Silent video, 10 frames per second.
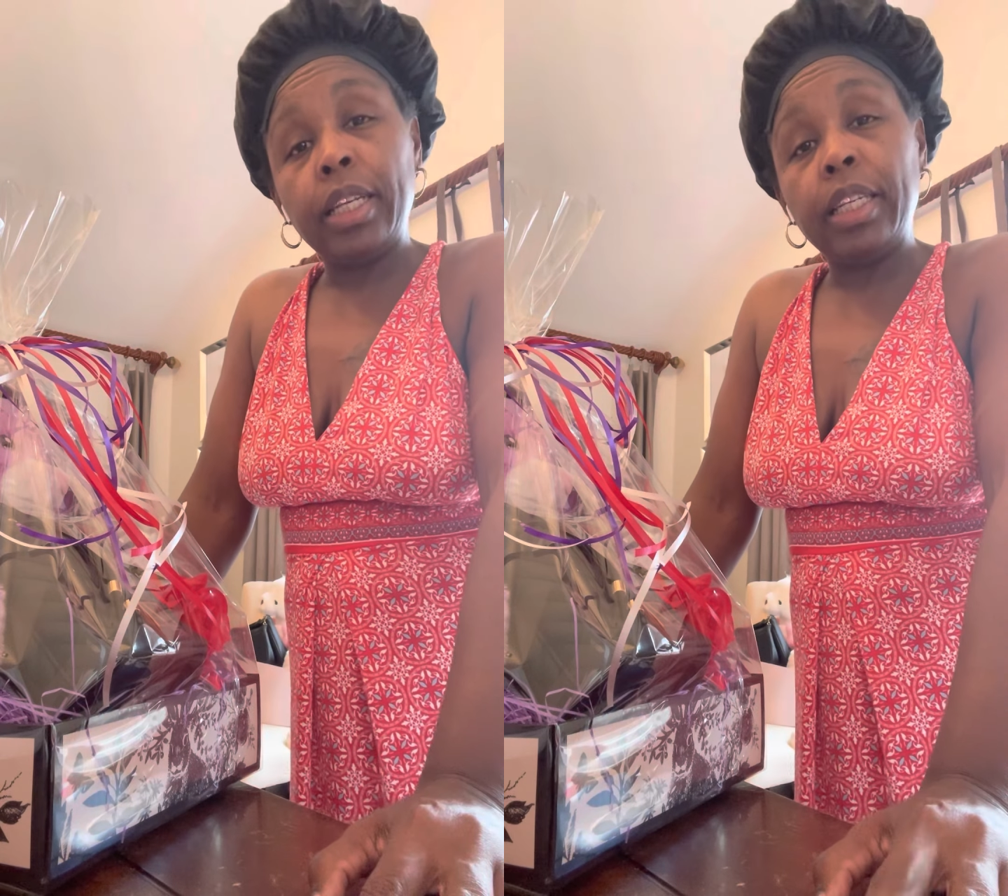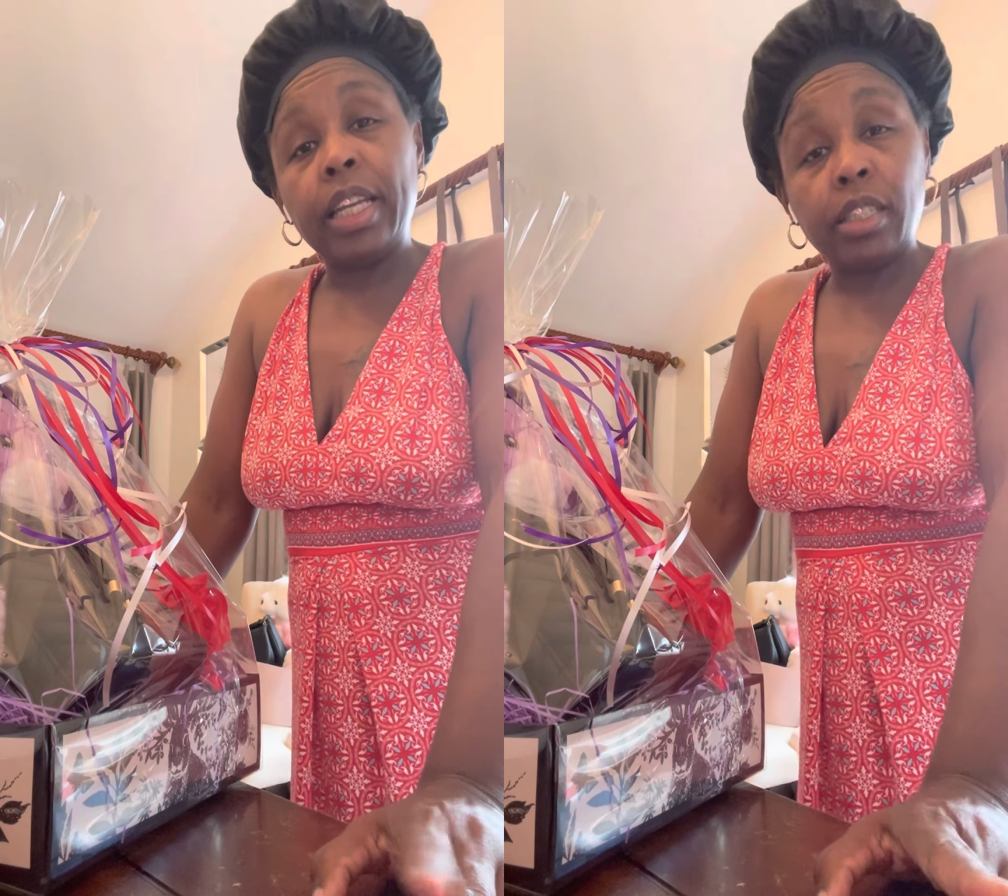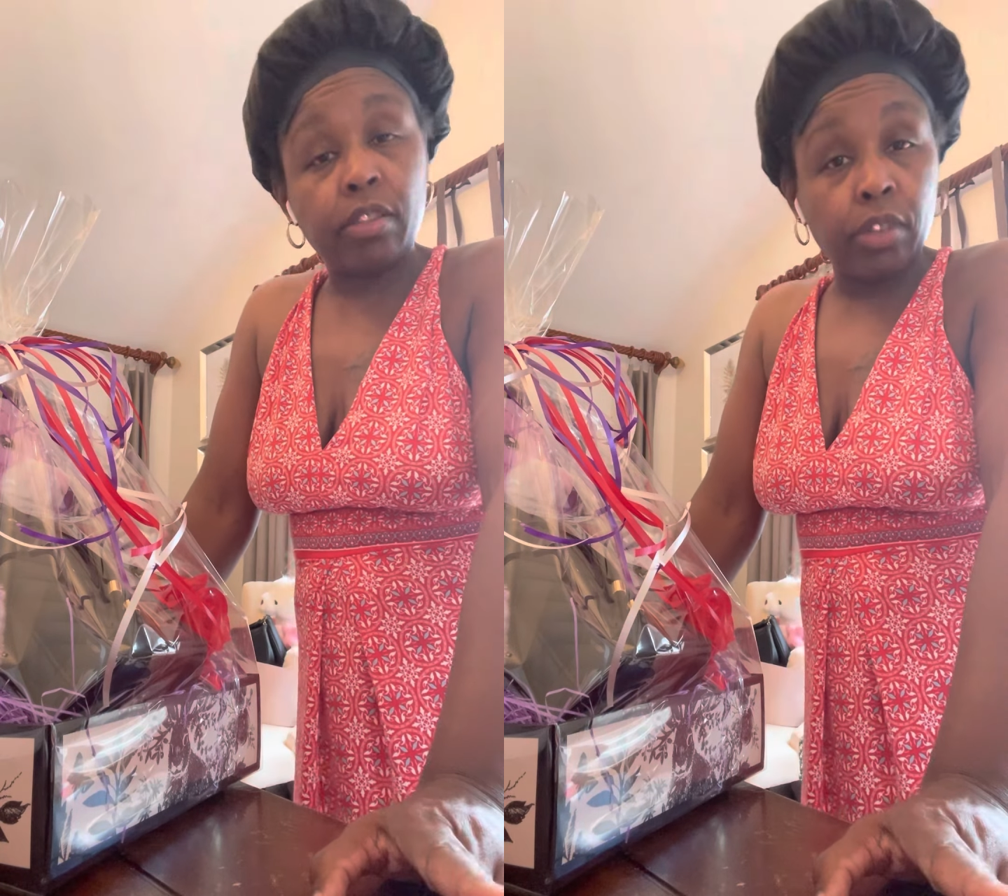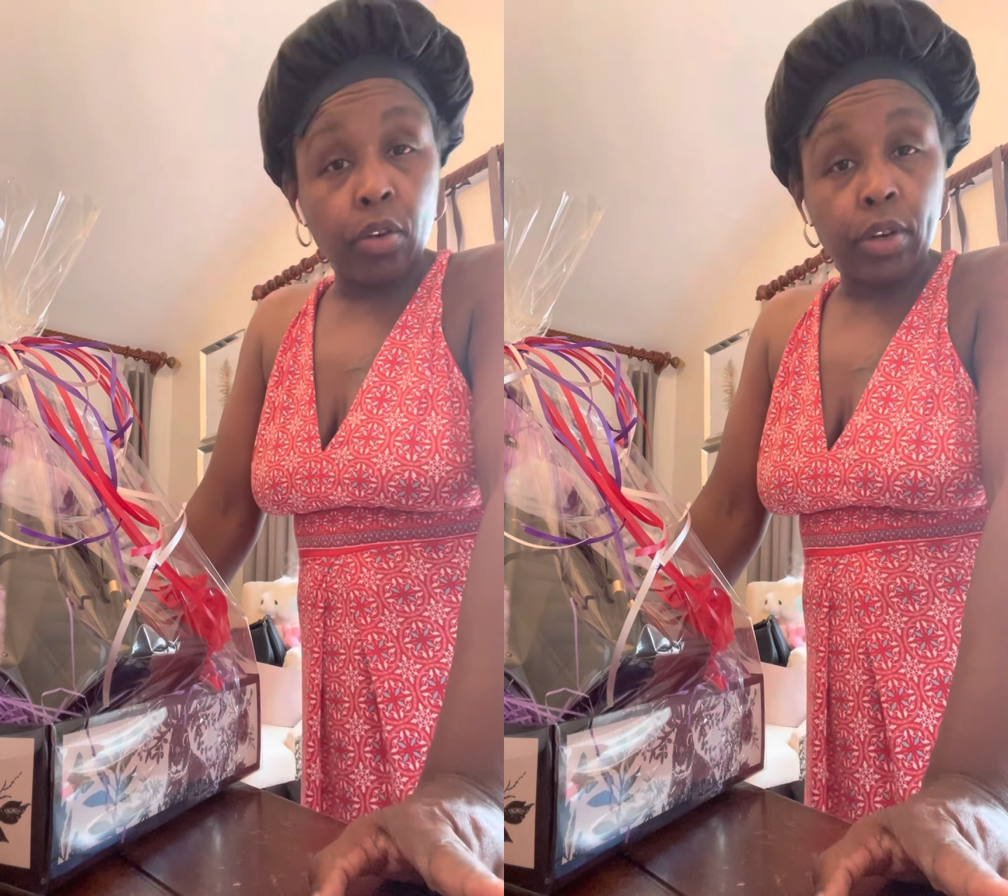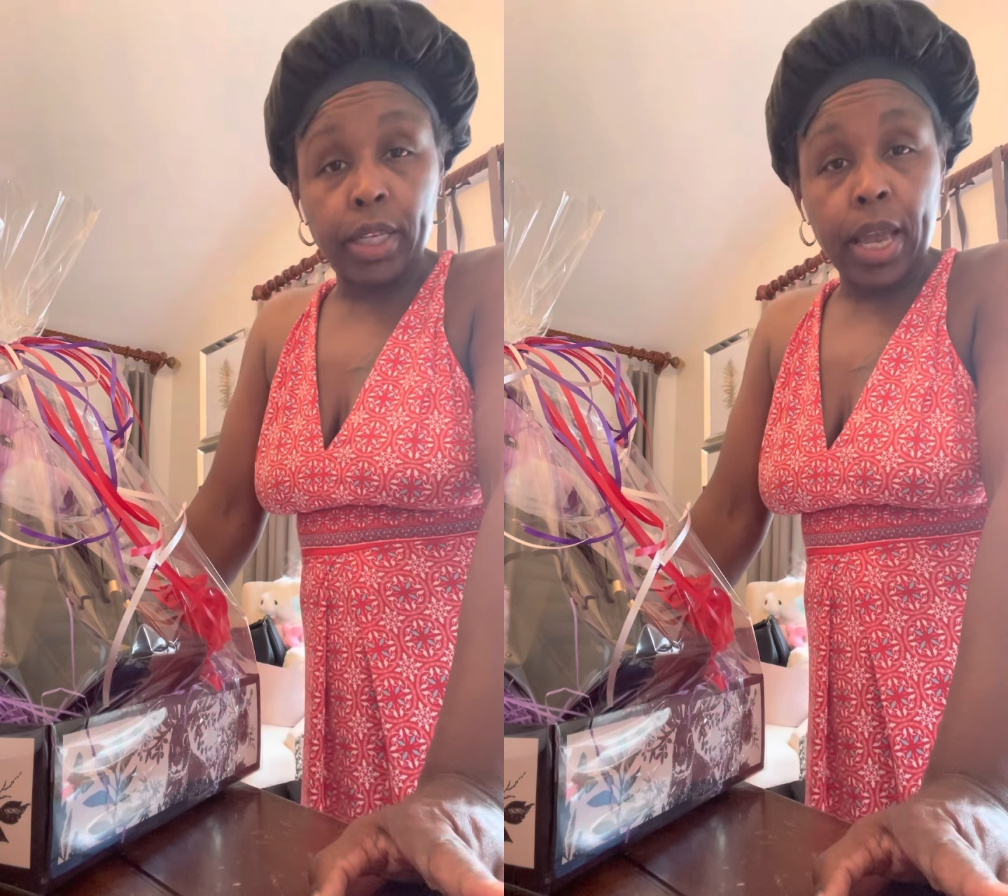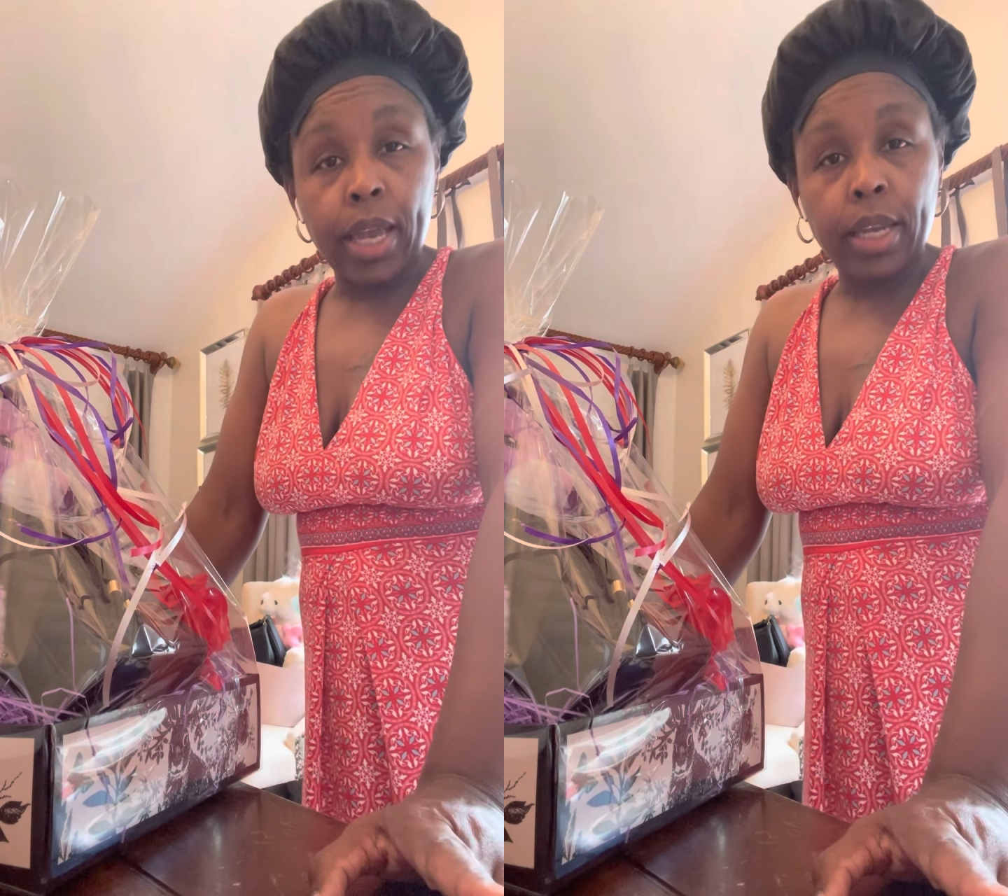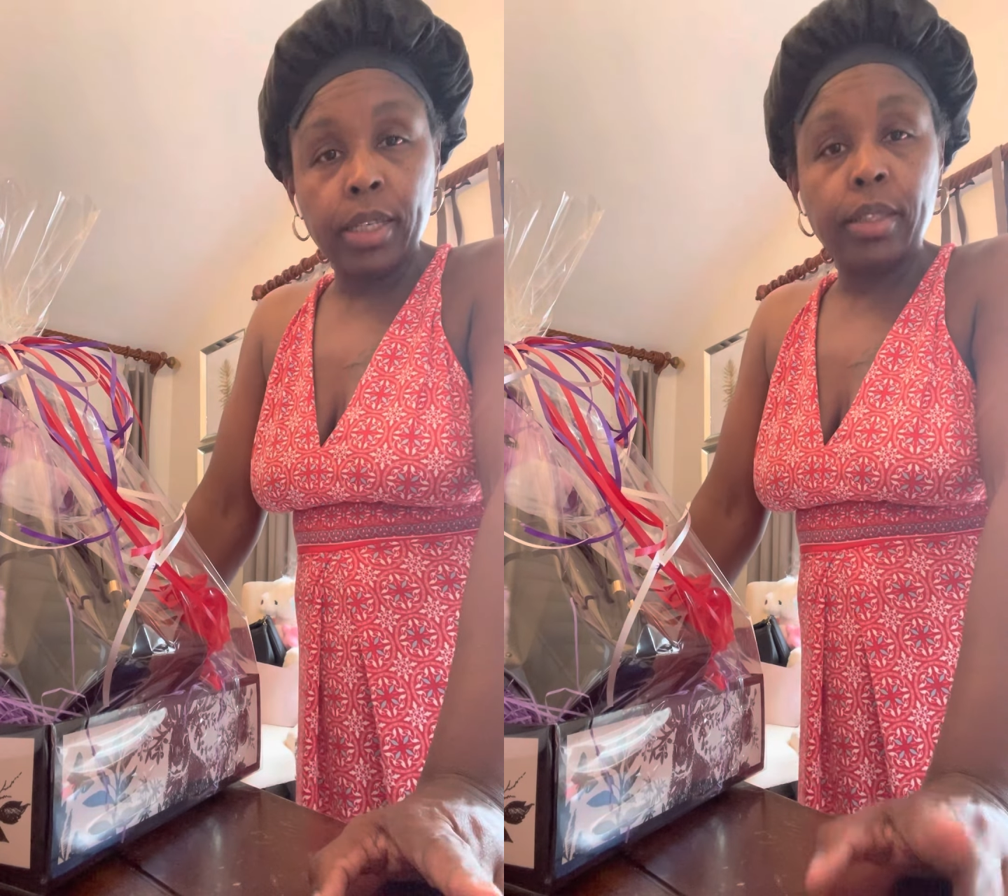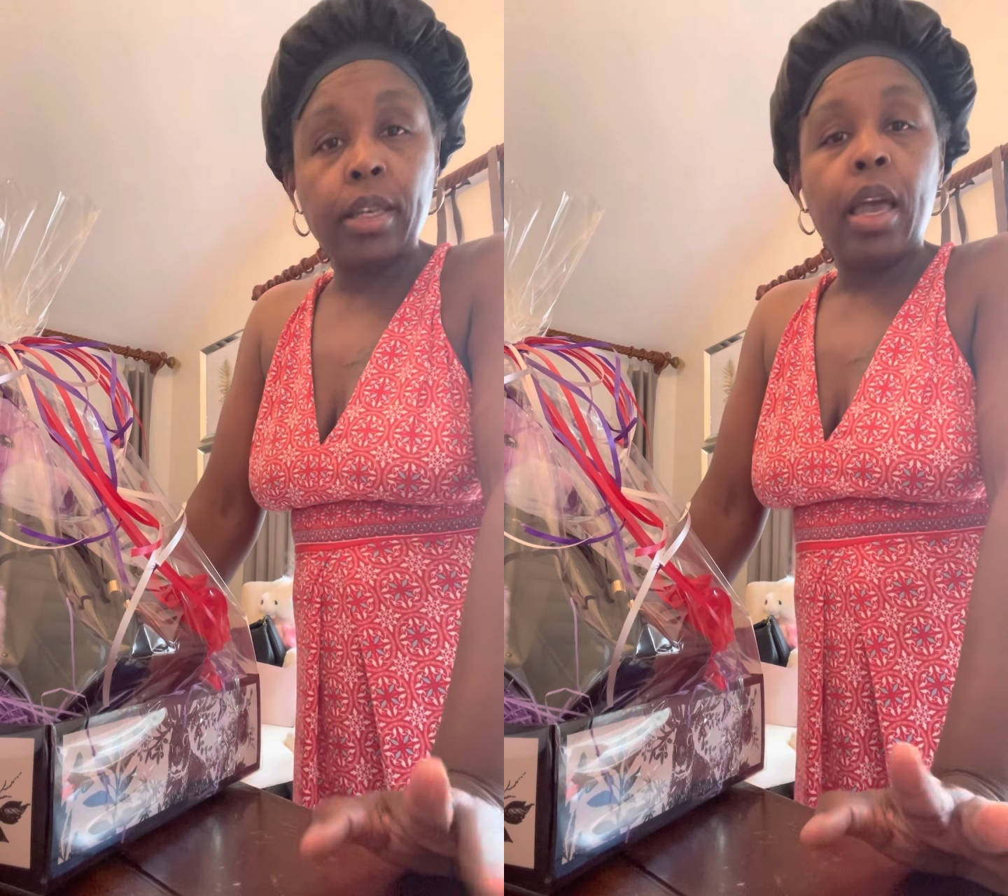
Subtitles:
less than 30 days,